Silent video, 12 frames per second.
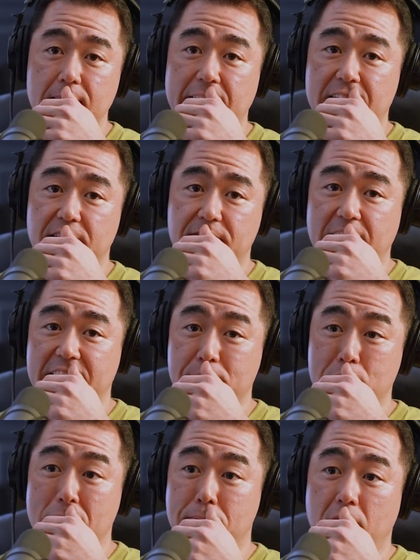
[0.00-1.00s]
like if I can
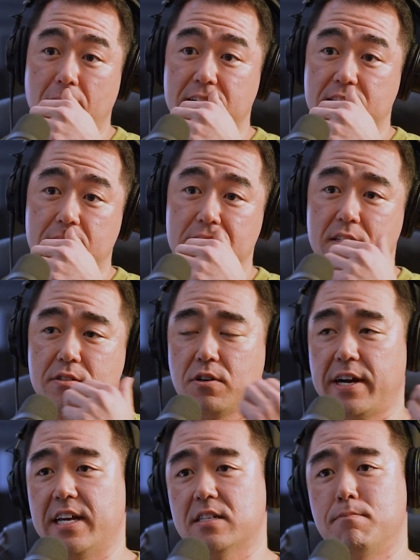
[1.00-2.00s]
be a part of so
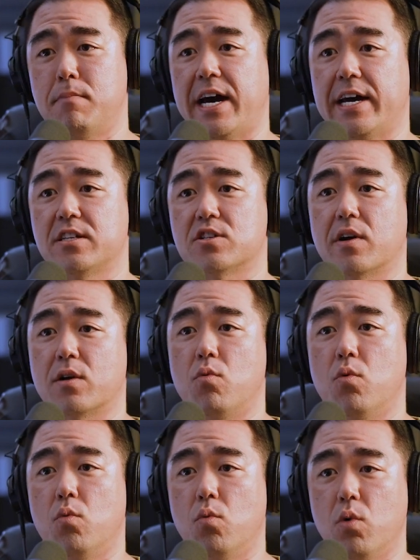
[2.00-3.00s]
I guess my strength,
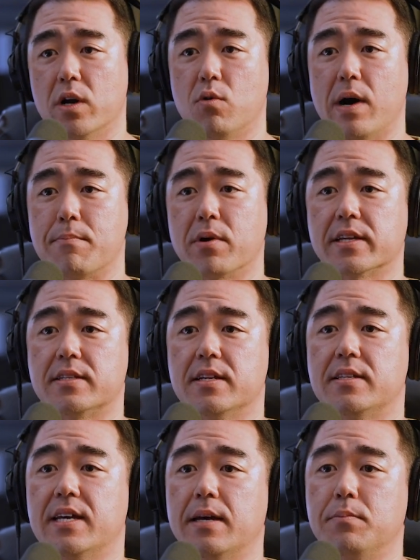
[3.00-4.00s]
what do I bring to the
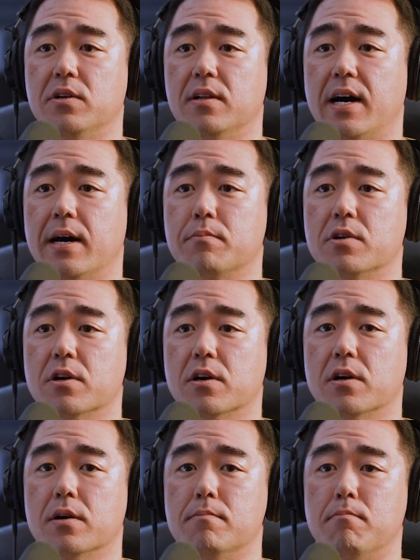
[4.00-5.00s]
table? I'm
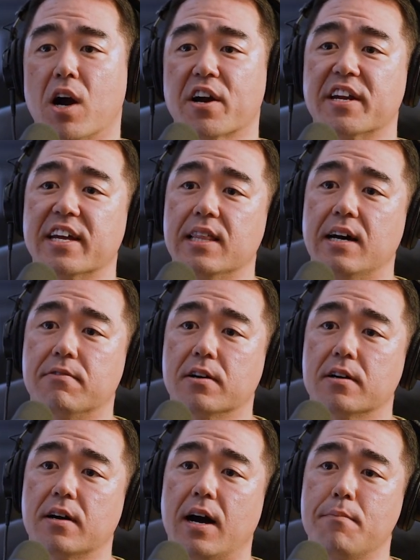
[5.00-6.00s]
your marketing
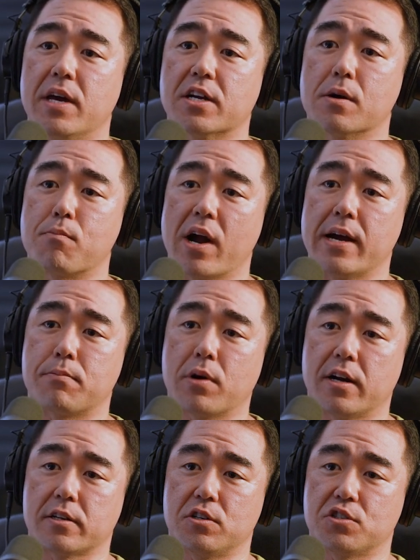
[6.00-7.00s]
lever. I make your brand
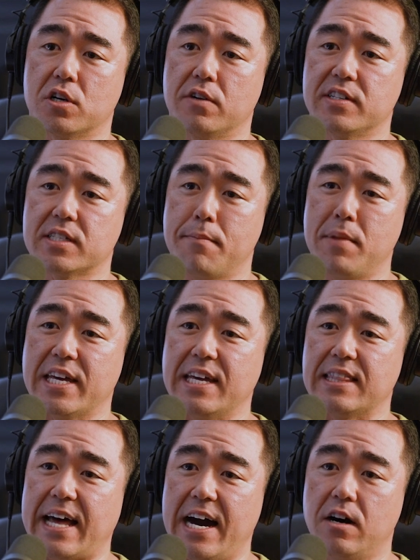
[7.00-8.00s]
product or service. I make it
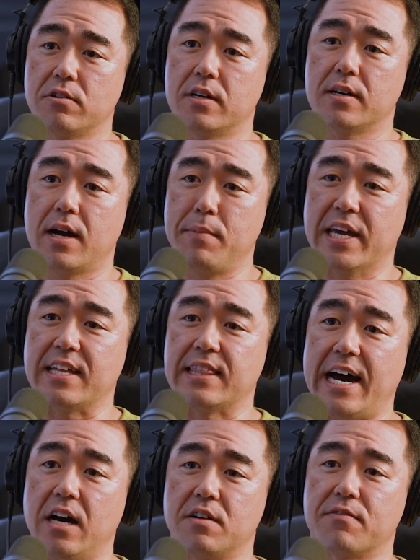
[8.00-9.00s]
loud. I make it
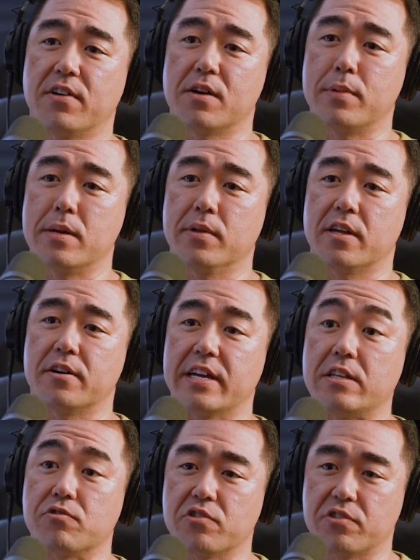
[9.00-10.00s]
loud in front of people that are
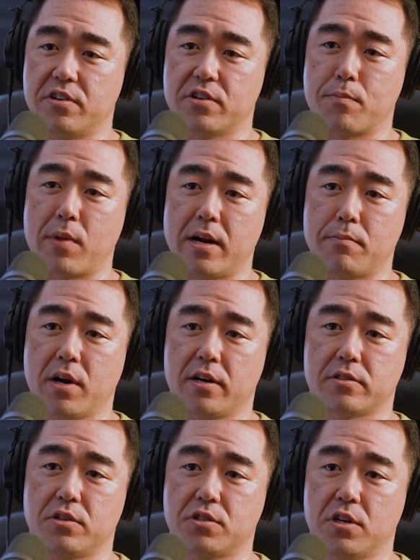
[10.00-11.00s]
interested in your brand
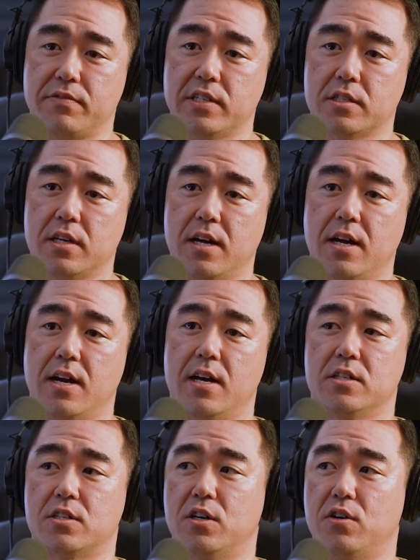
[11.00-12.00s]
product or service.
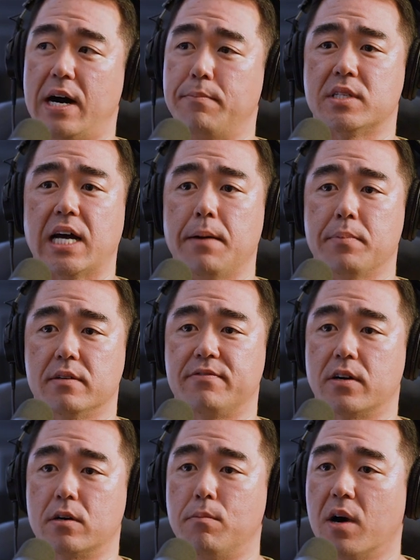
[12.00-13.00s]
So I'm top of the
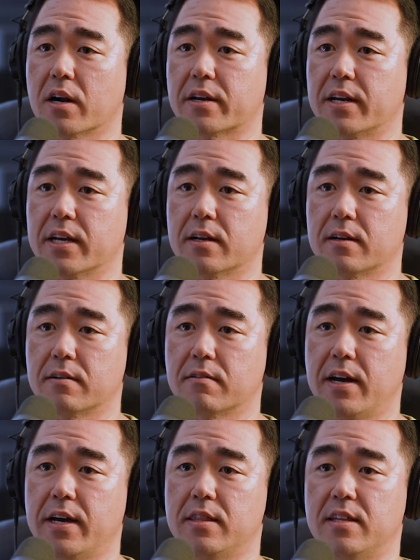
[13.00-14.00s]
funnel marketing
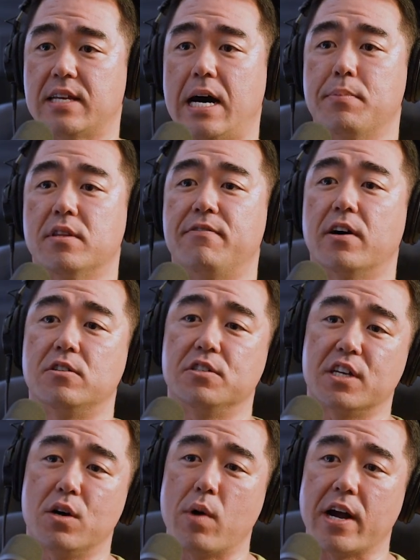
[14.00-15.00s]
right? And the top of the funnel is
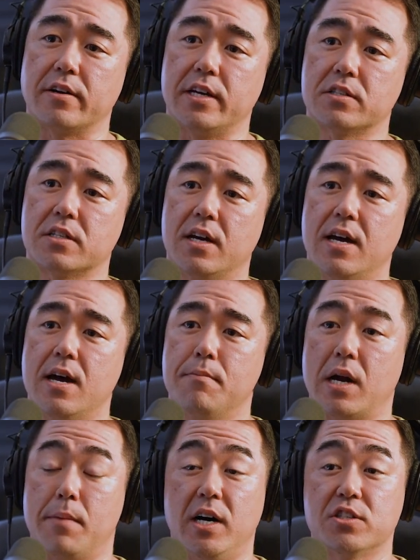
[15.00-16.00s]
the awareness.
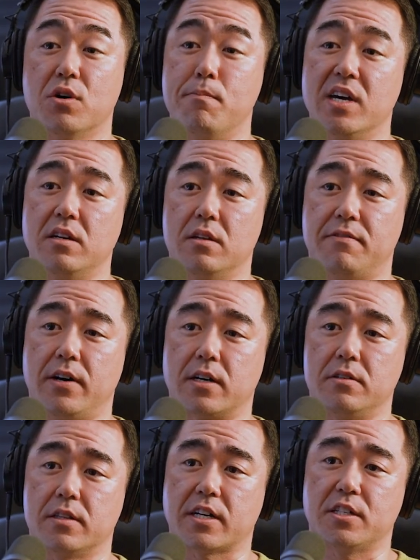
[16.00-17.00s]
But I'm also middle of the
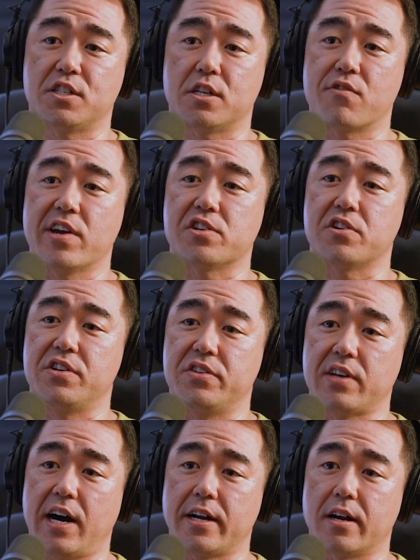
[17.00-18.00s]
funnel, the consideration
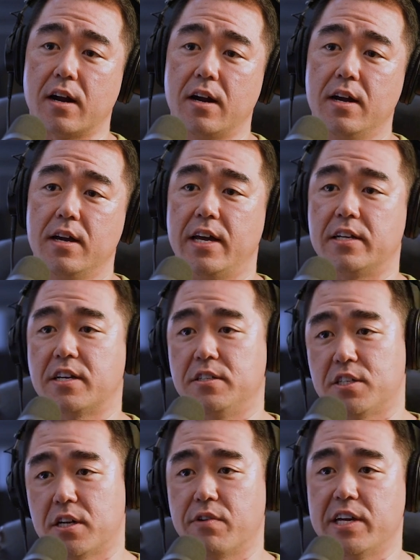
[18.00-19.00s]
desire. And
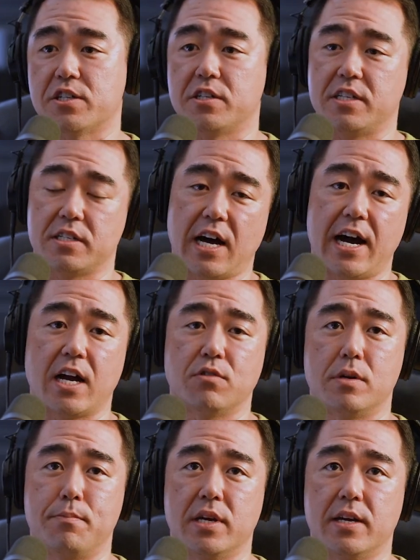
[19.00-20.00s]
consideration desire
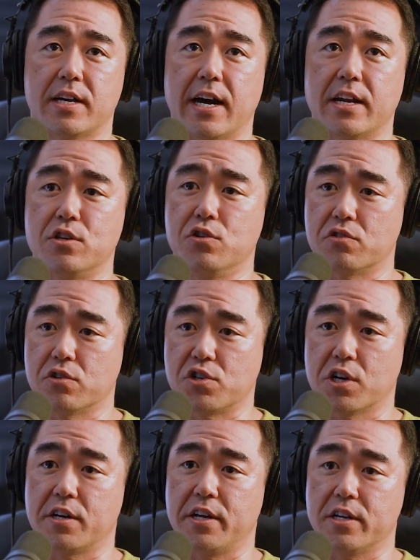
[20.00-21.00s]
would be kind of user
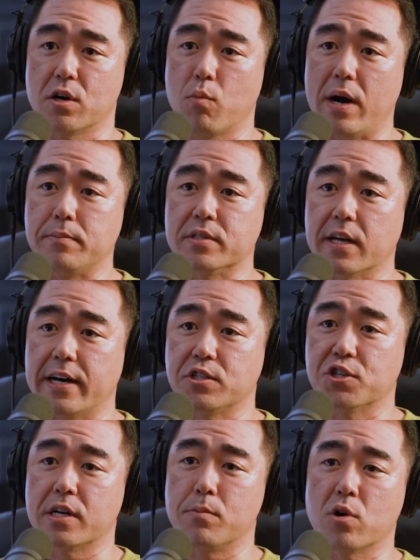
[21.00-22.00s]
journey, your website,
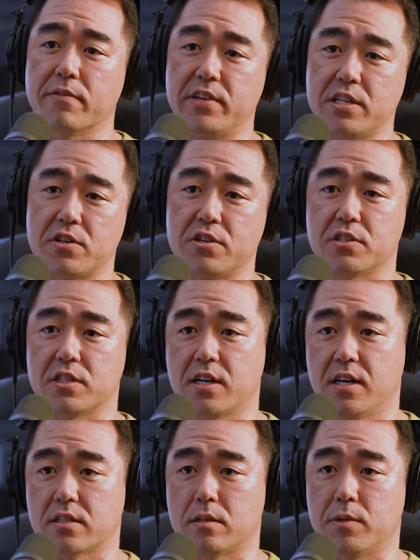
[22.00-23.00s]
turning more visitors into
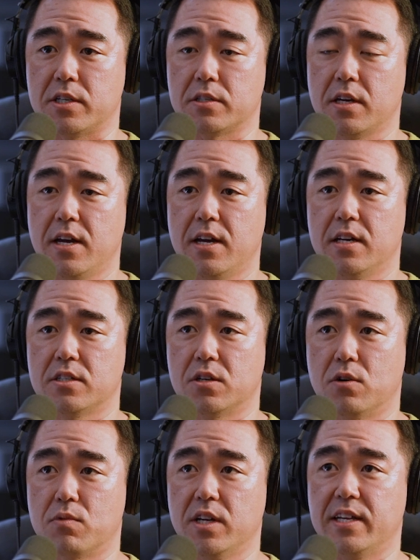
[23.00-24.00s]
customers. Mm-hmm. So
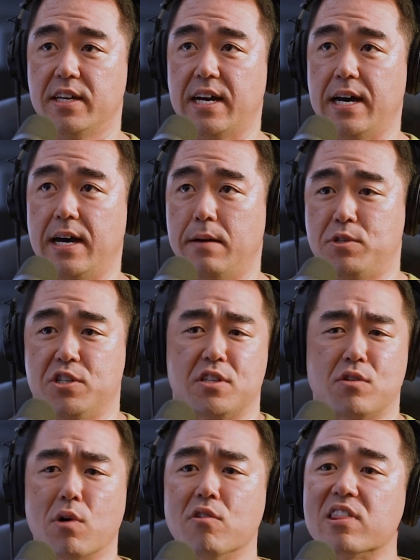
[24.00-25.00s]
really, I'm just the
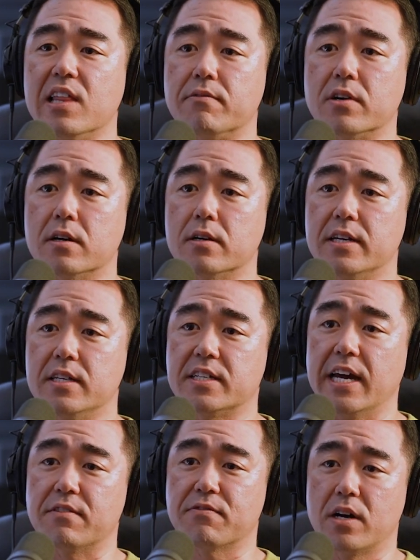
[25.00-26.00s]
growth lever is
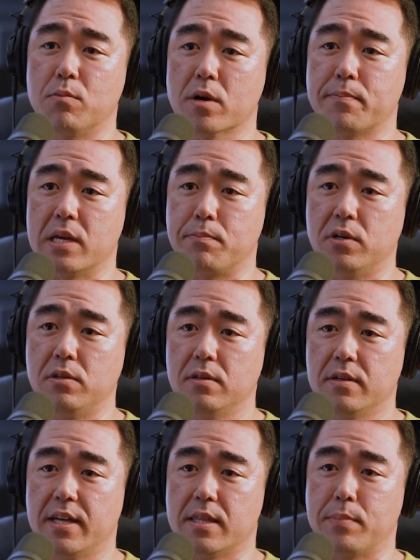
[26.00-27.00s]
get in front of more people
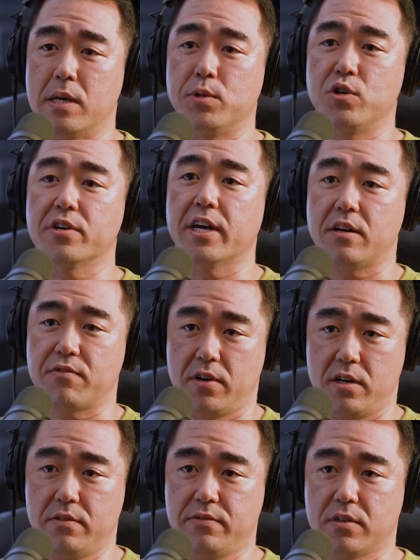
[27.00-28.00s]
and the people you can get in
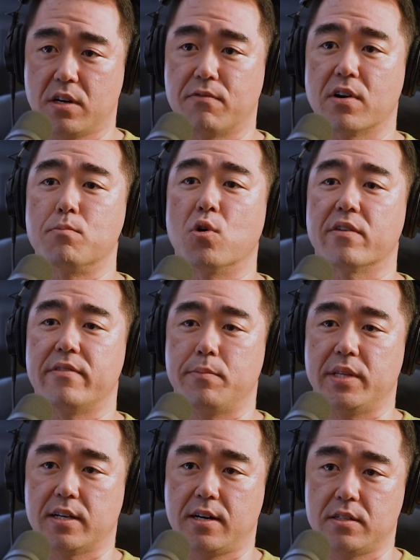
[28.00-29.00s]
front of, convert more of them
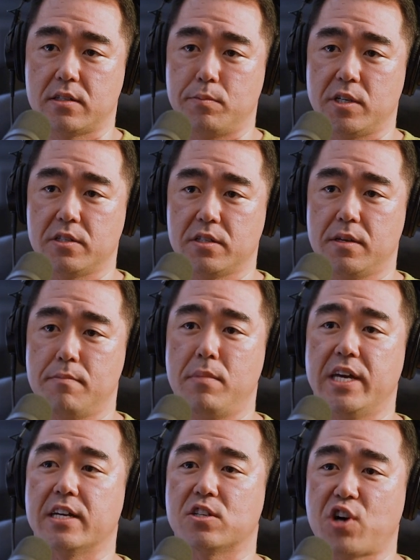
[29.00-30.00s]
into customers.
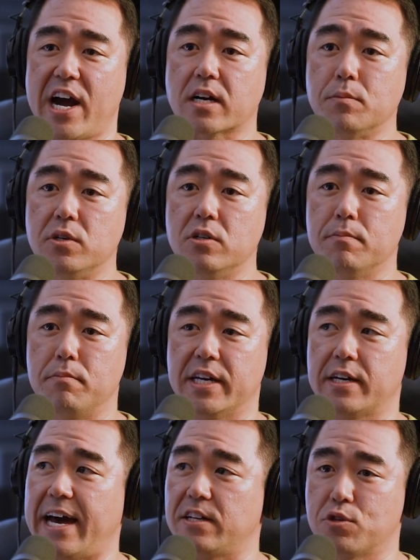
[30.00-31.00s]
Make it trackable,
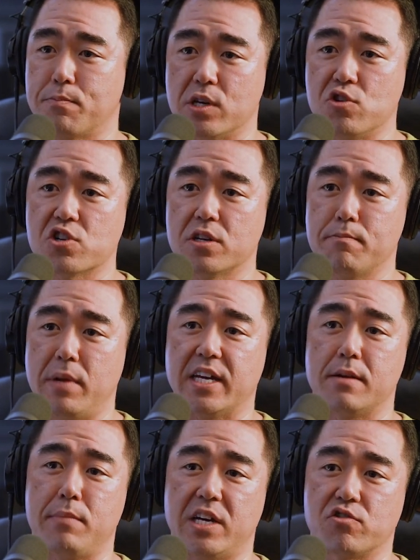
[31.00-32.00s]
make attribution, make
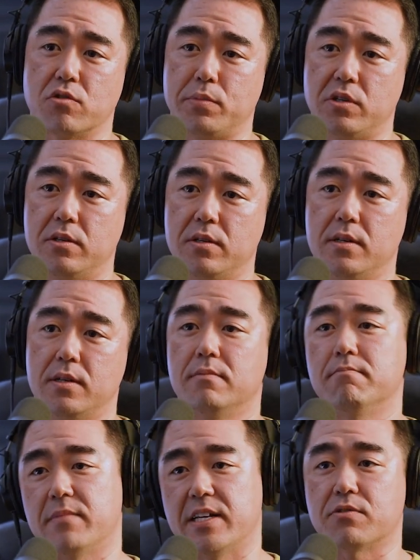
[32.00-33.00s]
it measurable.
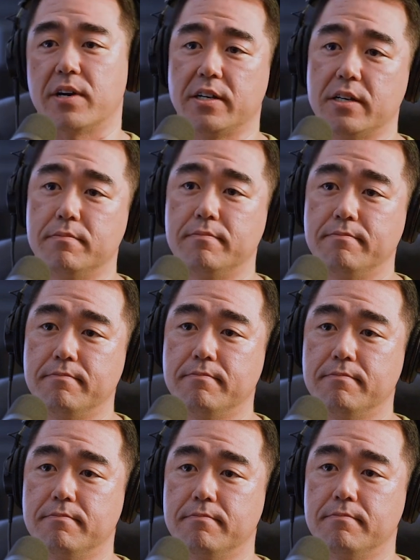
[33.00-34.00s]
That's what I do.
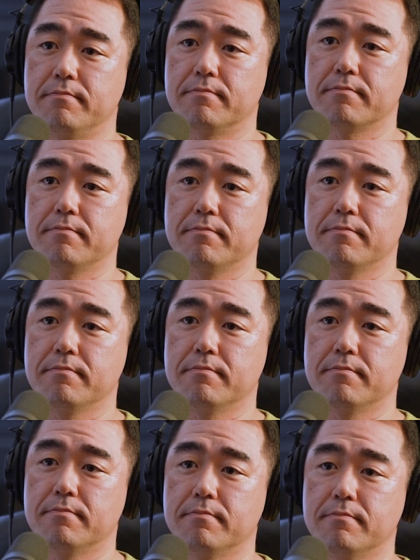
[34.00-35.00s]
I love
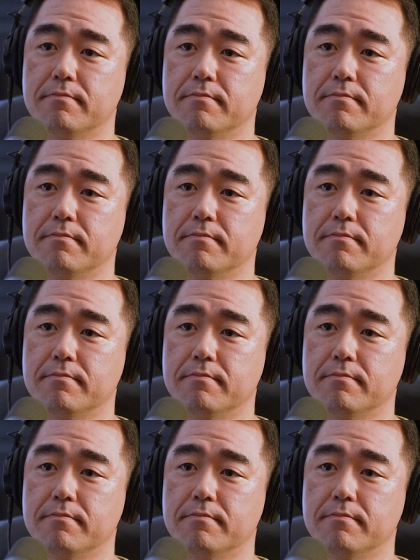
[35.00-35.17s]
that.